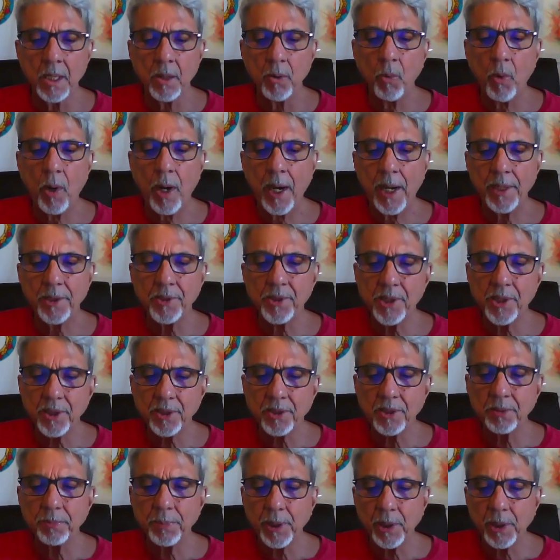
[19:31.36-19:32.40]
Why?
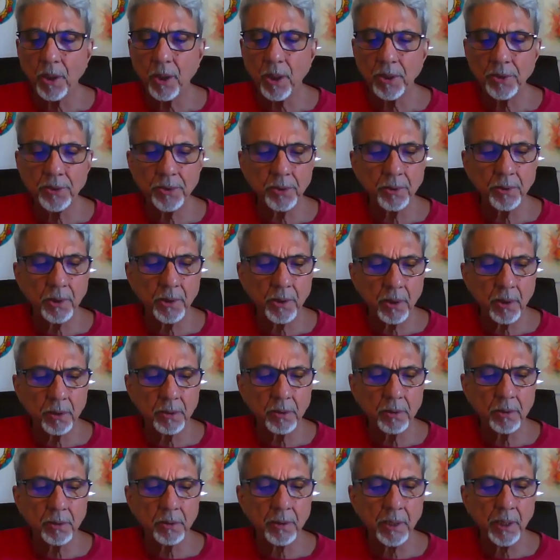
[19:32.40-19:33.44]
Just because you are
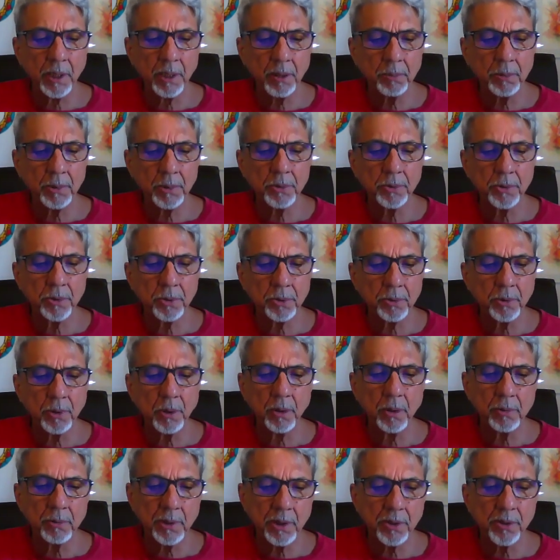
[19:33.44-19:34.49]
not able to
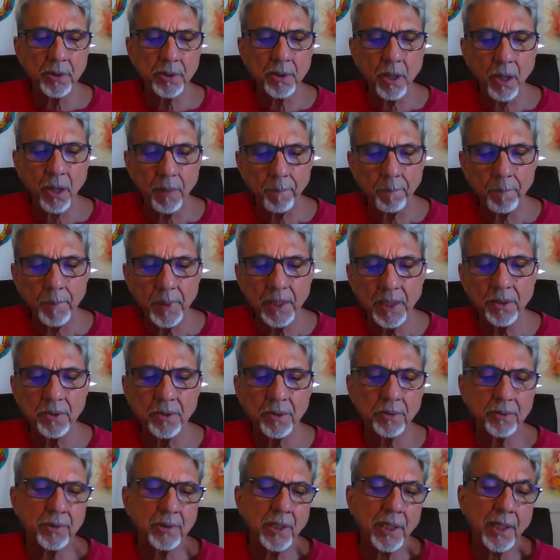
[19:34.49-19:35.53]
know does not mean
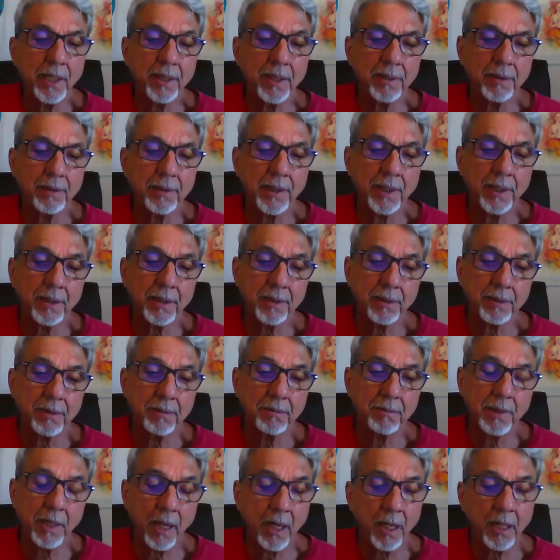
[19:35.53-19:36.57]
to say that
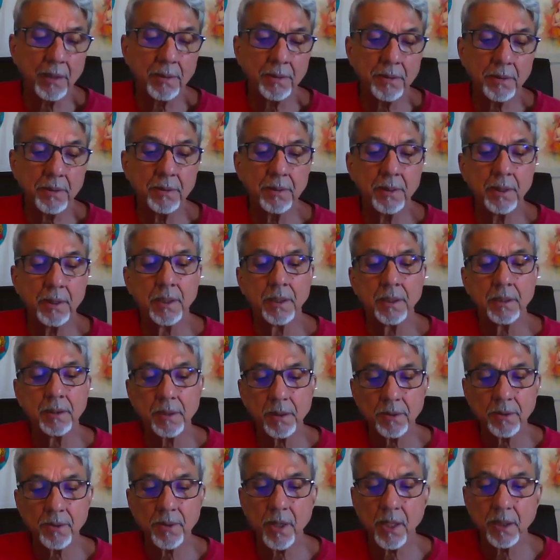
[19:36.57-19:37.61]
God
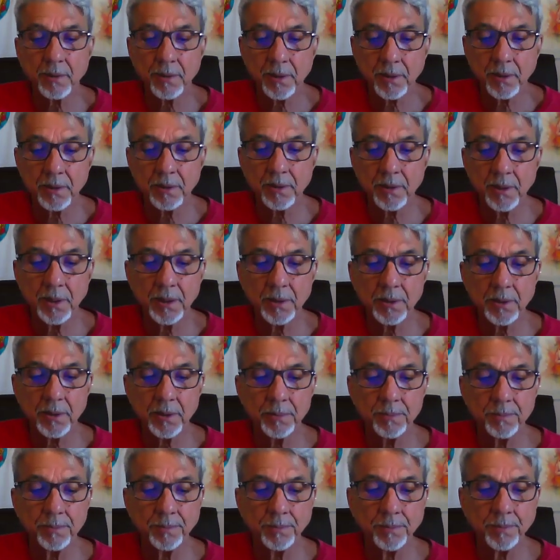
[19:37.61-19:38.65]
does not
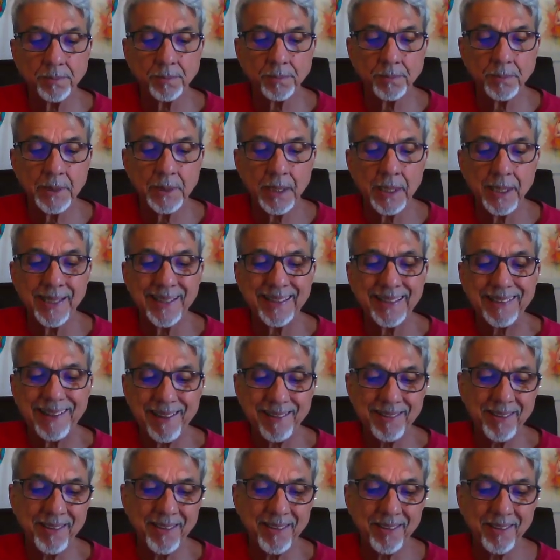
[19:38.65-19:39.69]
exist.
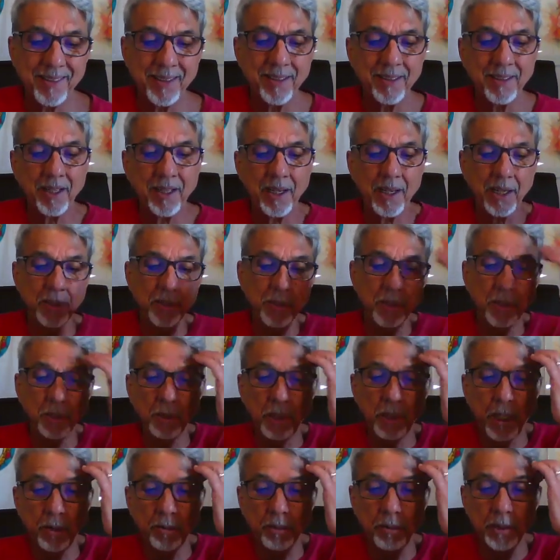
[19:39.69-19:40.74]
That is
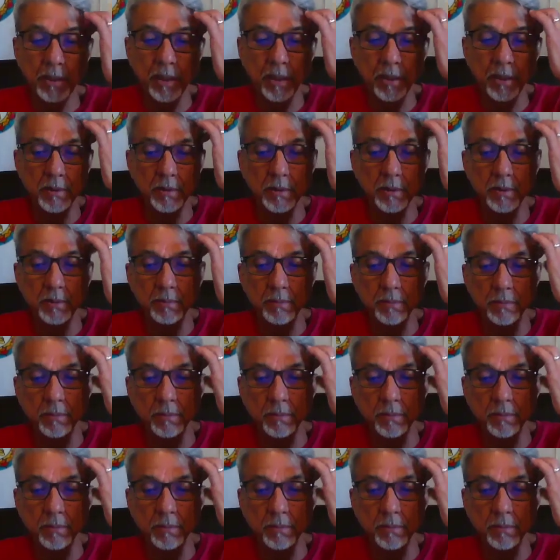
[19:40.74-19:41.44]
intellectual arrogance.